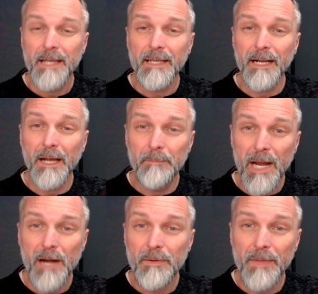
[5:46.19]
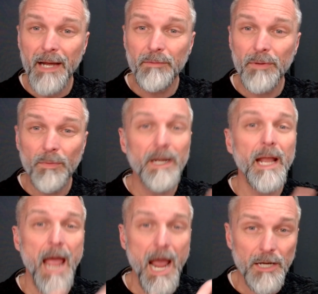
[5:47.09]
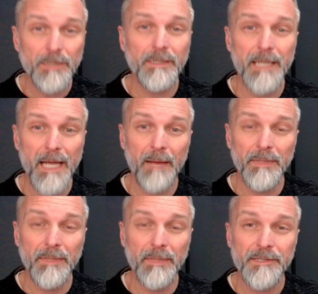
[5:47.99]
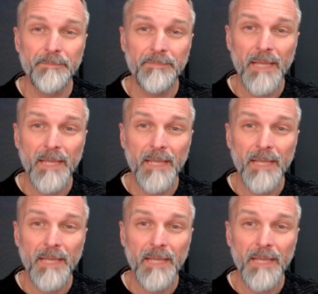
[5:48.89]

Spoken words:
can compare that with what actually happens.